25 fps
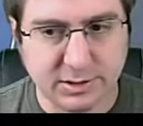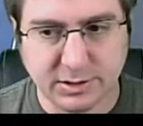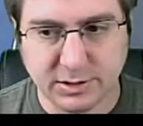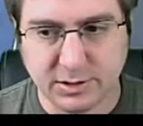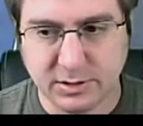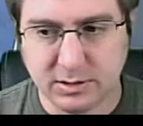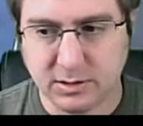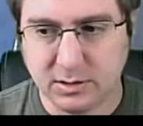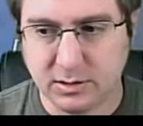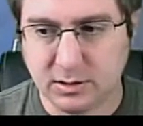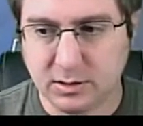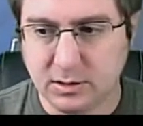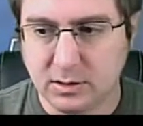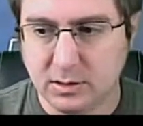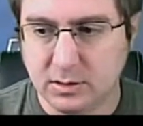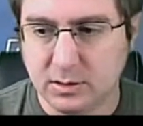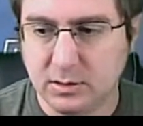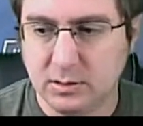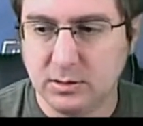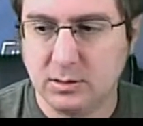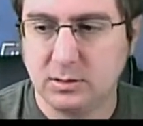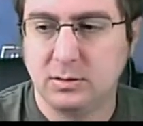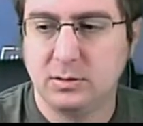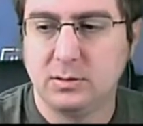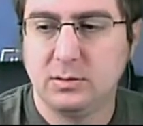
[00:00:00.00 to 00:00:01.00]
turn.
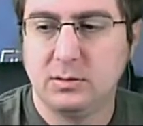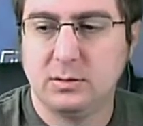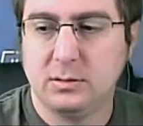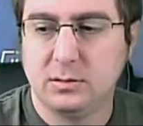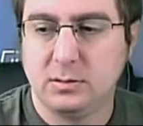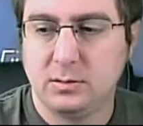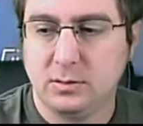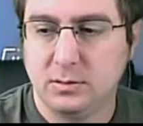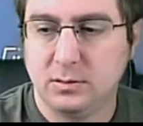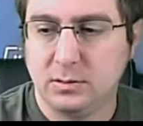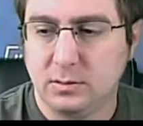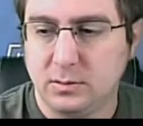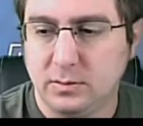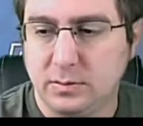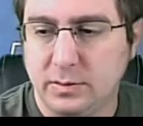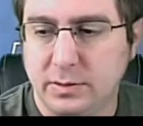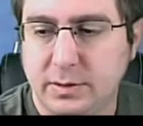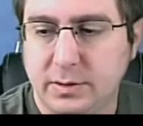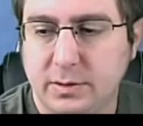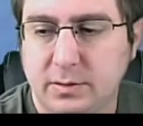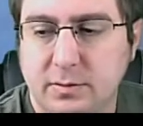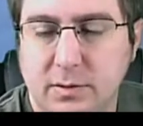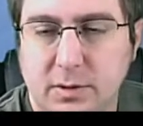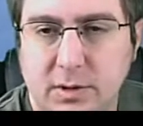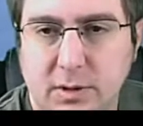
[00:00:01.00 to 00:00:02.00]

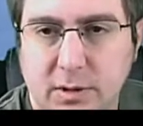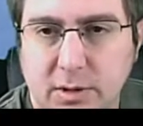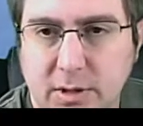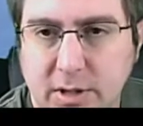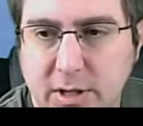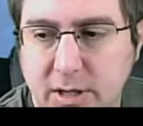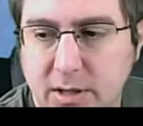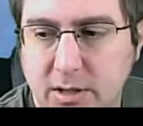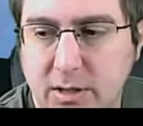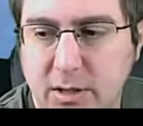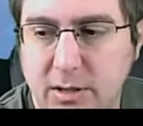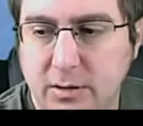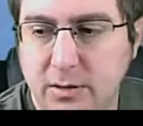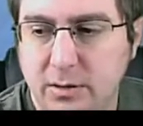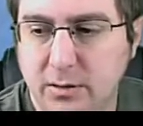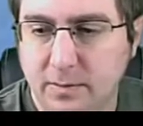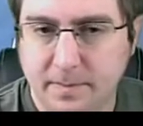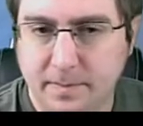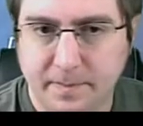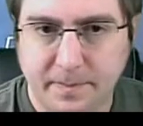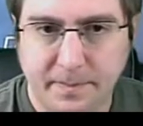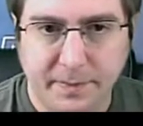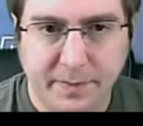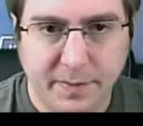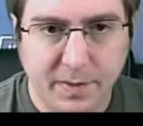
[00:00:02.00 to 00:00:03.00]
Don't need that either.
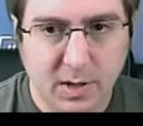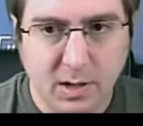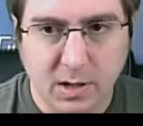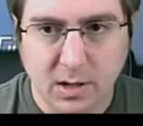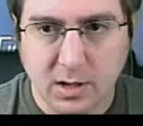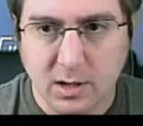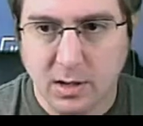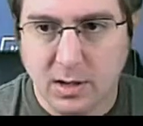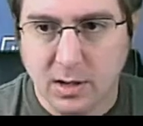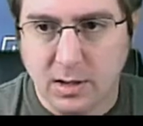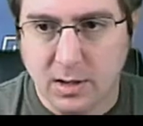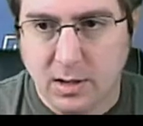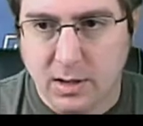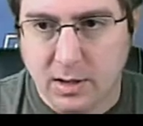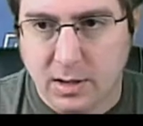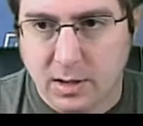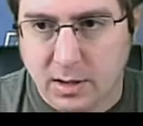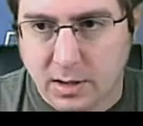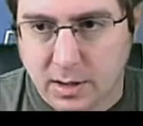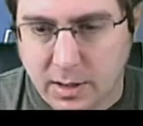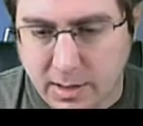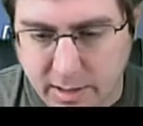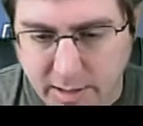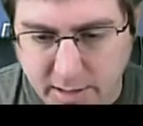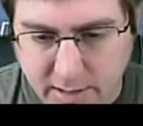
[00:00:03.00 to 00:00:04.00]

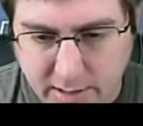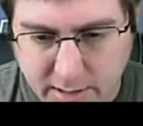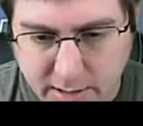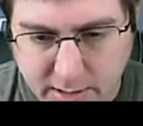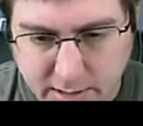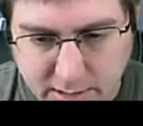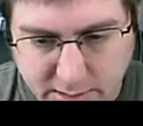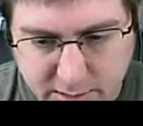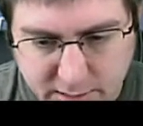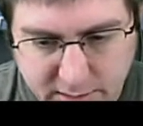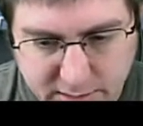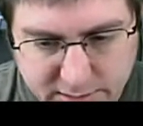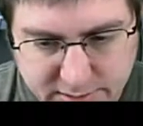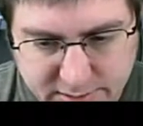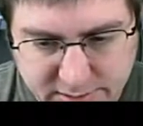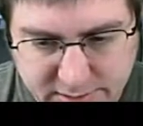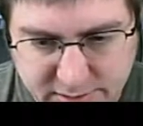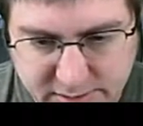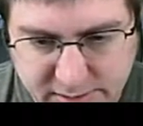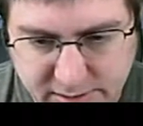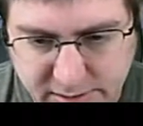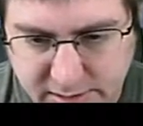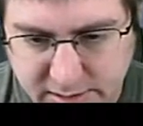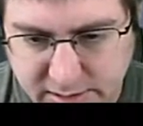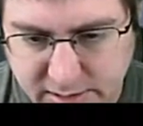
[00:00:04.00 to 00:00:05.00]
And let's
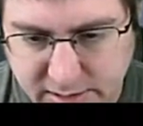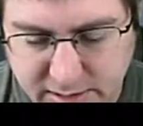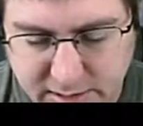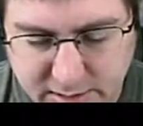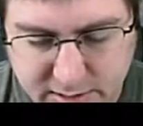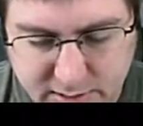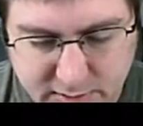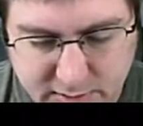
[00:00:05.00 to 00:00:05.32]
see.